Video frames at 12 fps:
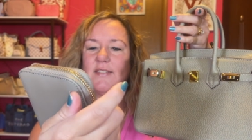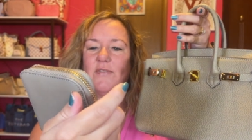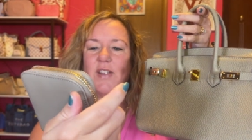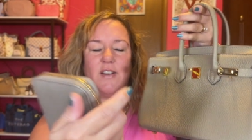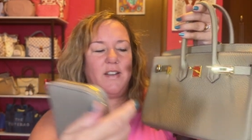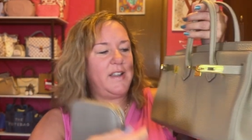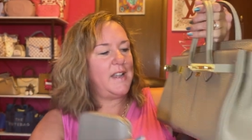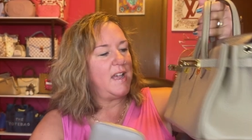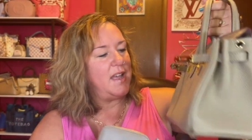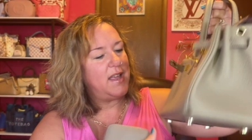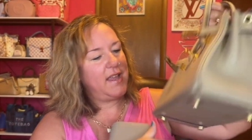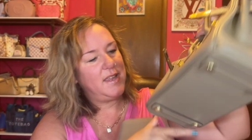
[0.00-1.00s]
Very
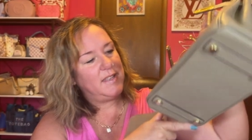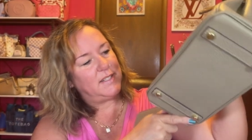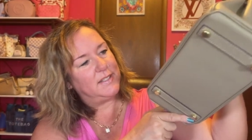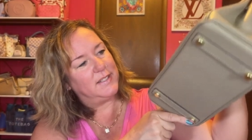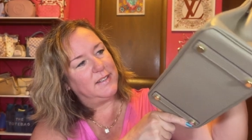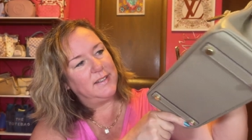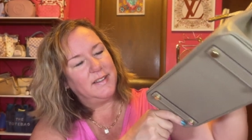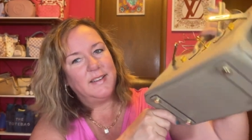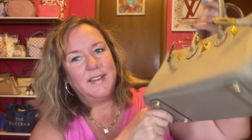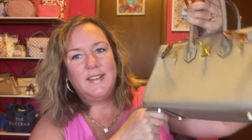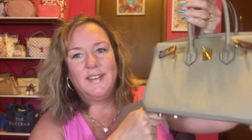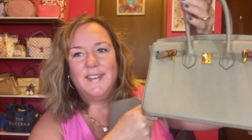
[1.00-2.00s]
nice.
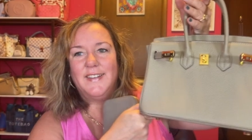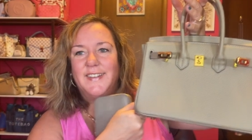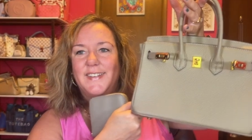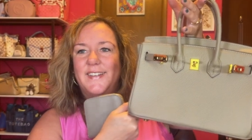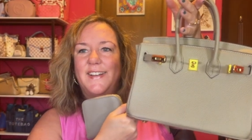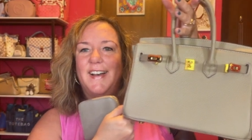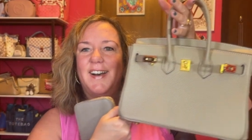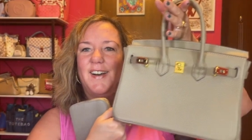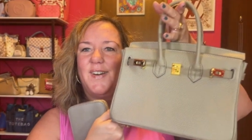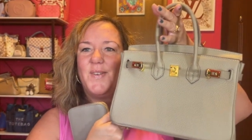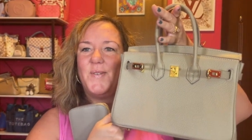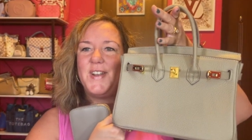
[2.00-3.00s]

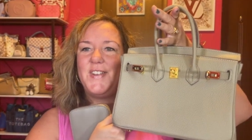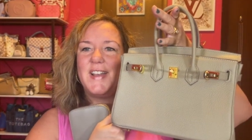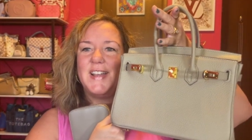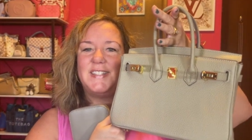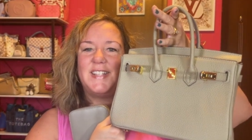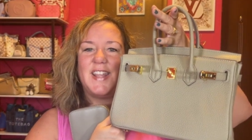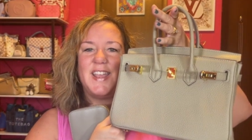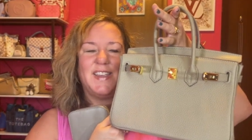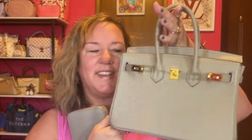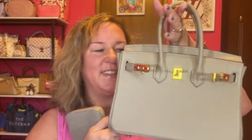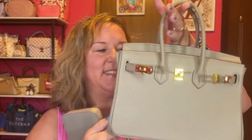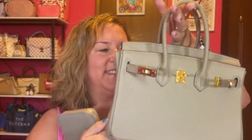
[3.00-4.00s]
Oh, what do you guys
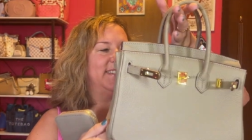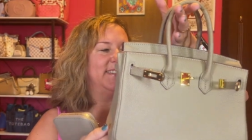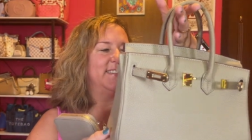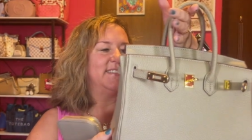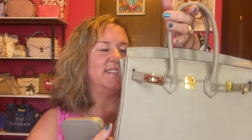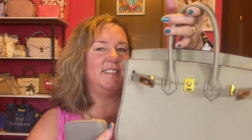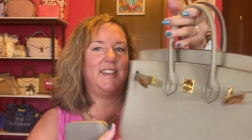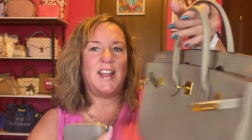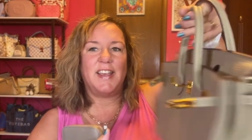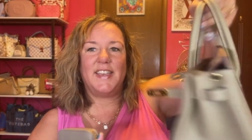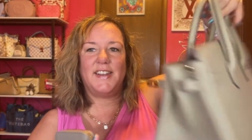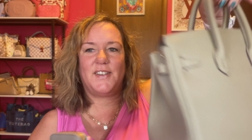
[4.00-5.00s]
think? Did
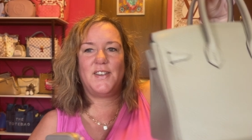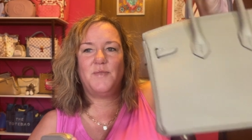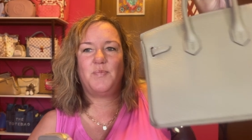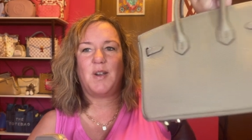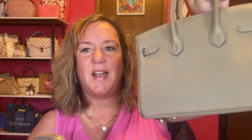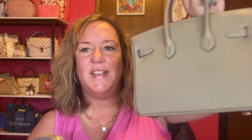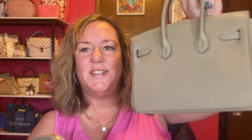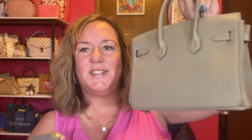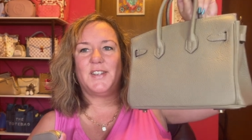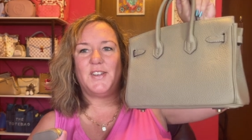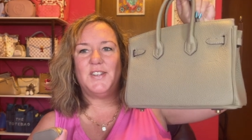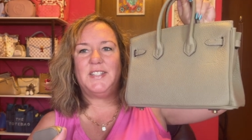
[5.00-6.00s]
I get a good price,
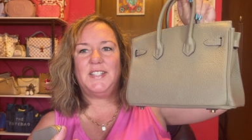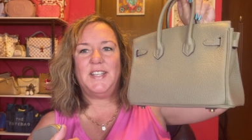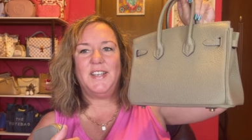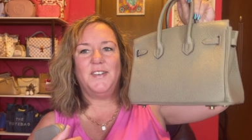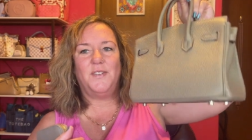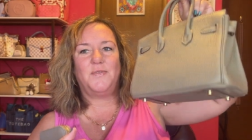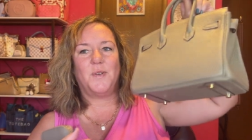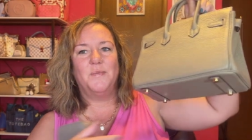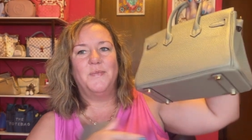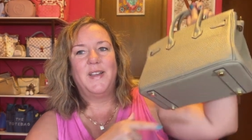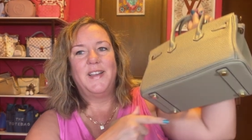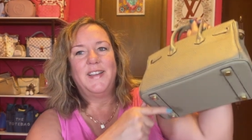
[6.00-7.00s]
a good steal
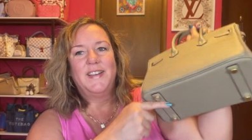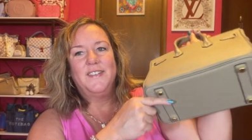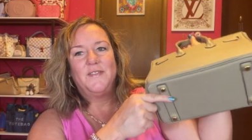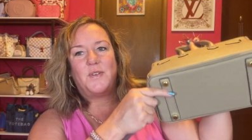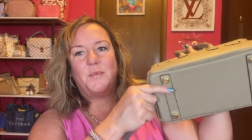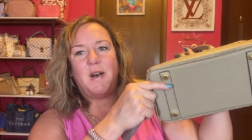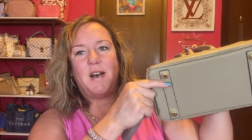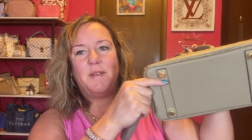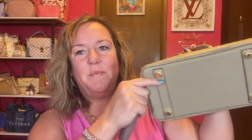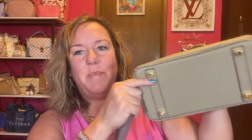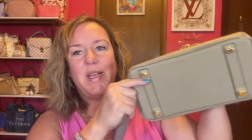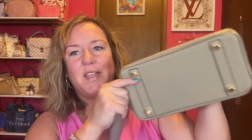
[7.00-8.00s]
from from
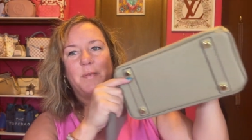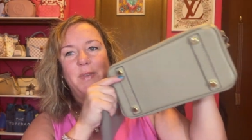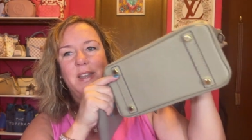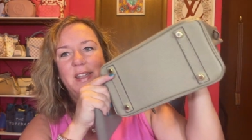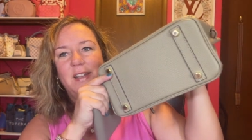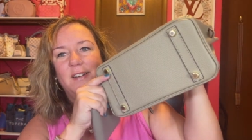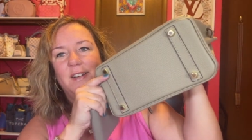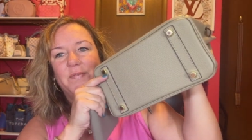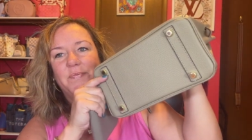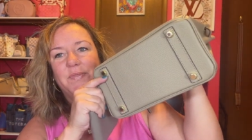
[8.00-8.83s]
Autumn Beckman here?